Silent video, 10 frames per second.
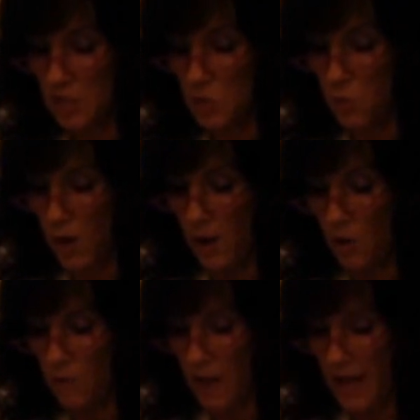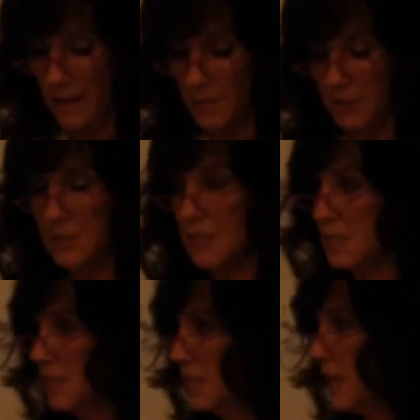twelve, A, B,
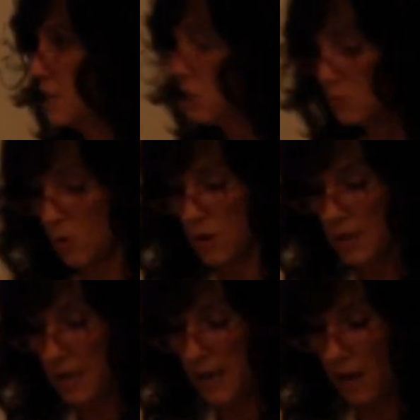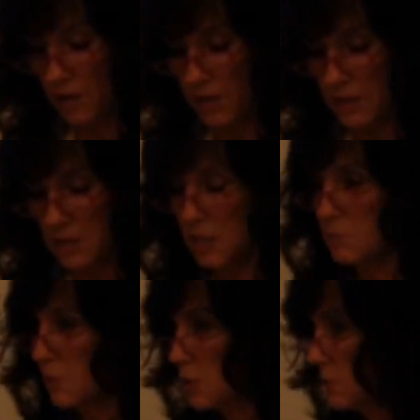C, D, and just mark that out, that's not
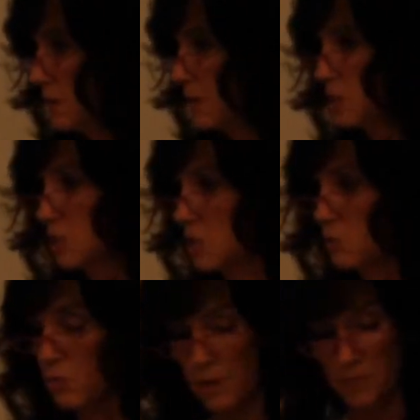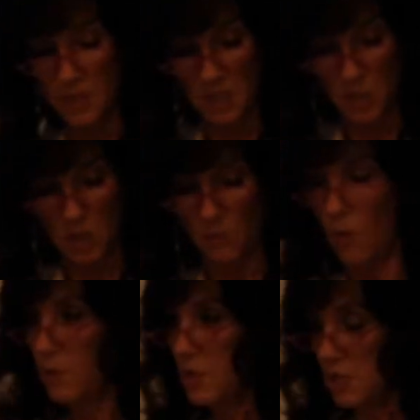supposed to be, it's just a repetition of
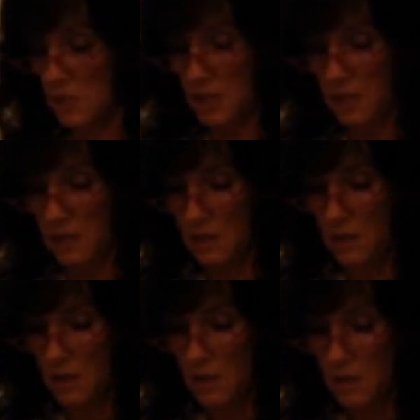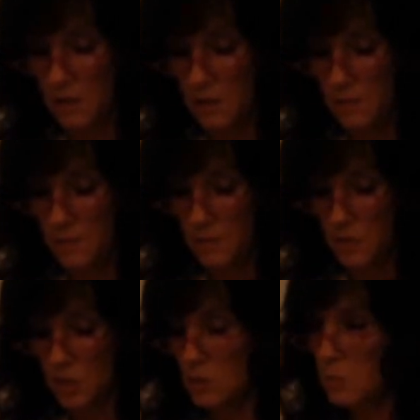what we just said.
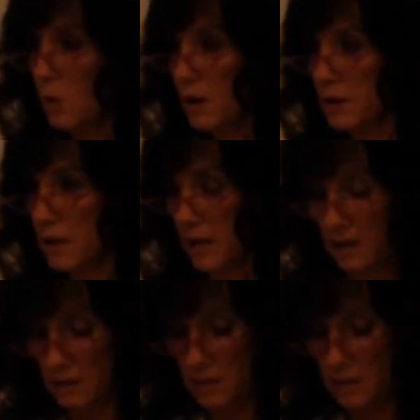Just mark that